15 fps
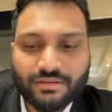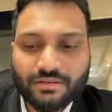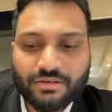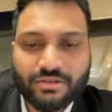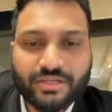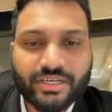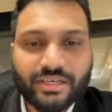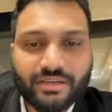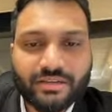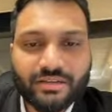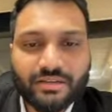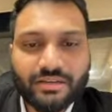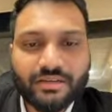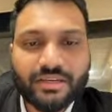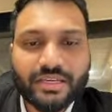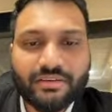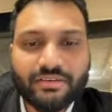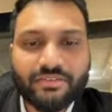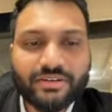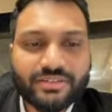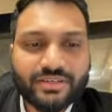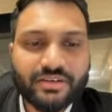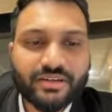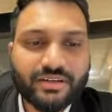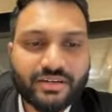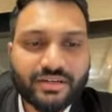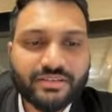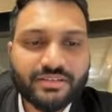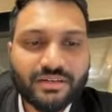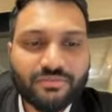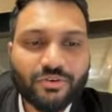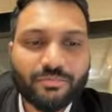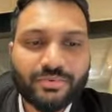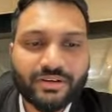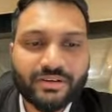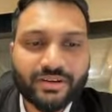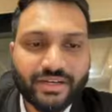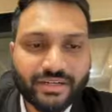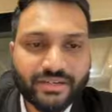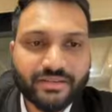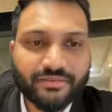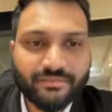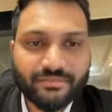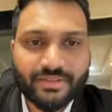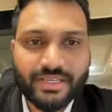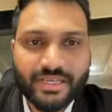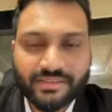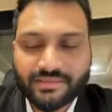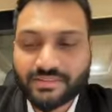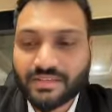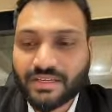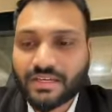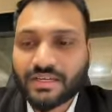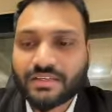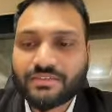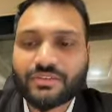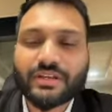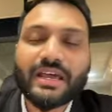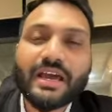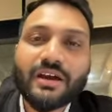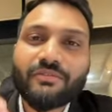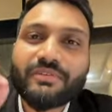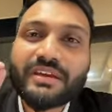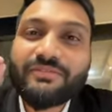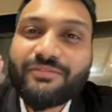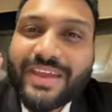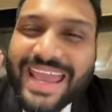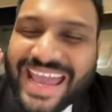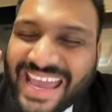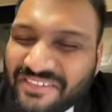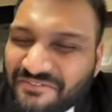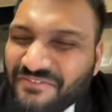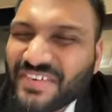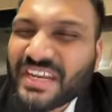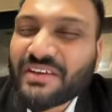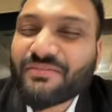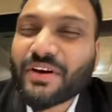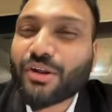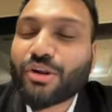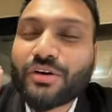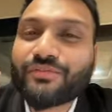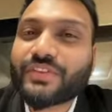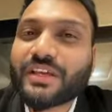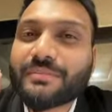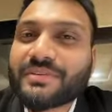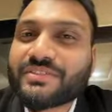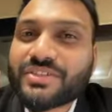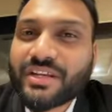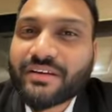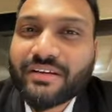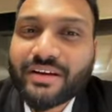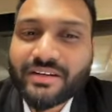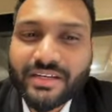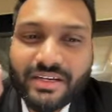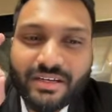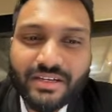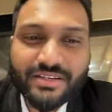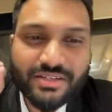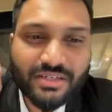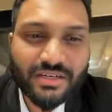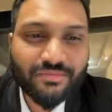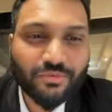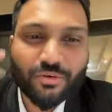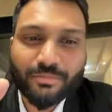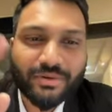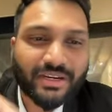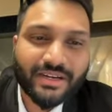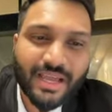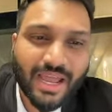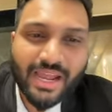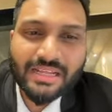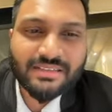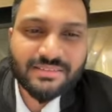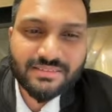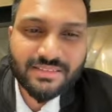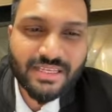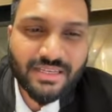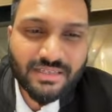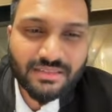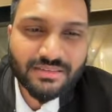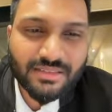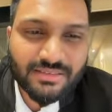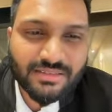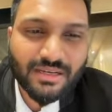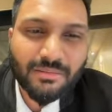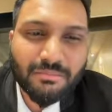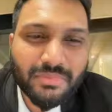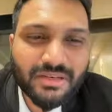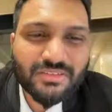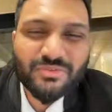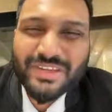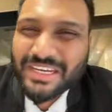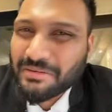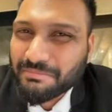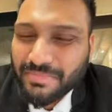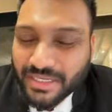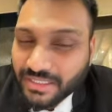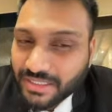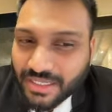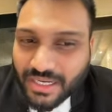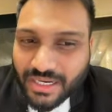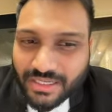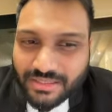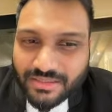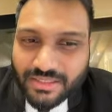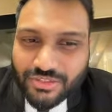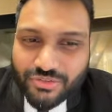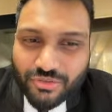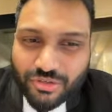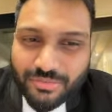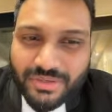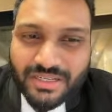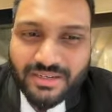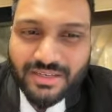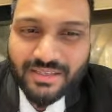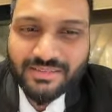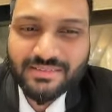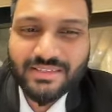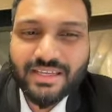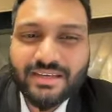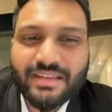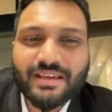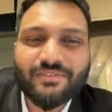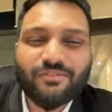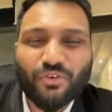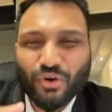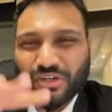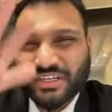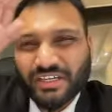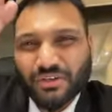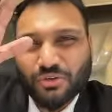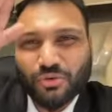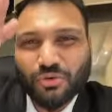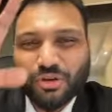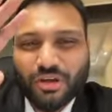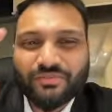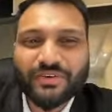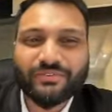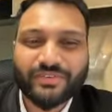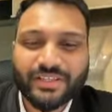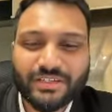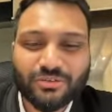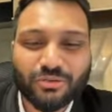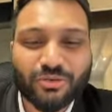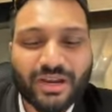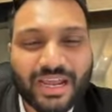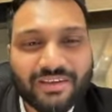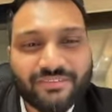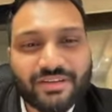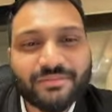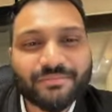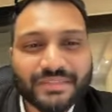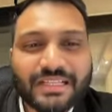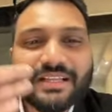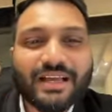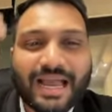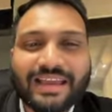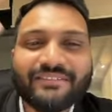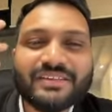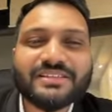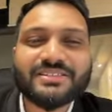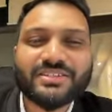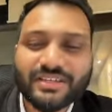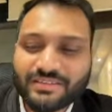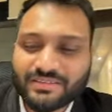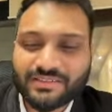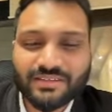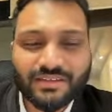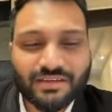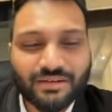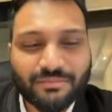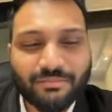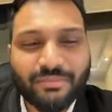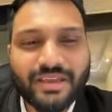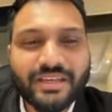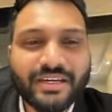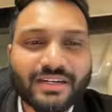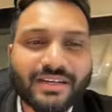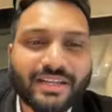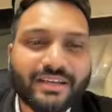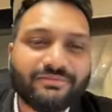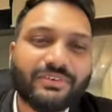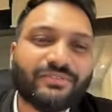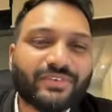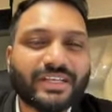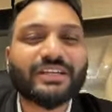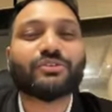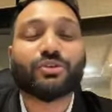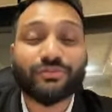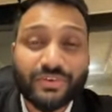Okay. Everyone generating digital footprint, right? Yes. So now if every one of them is generating digital footprint, I think this number is very big. This should be less than your 40 crore or 50 crore. I will just make it like 50 crore.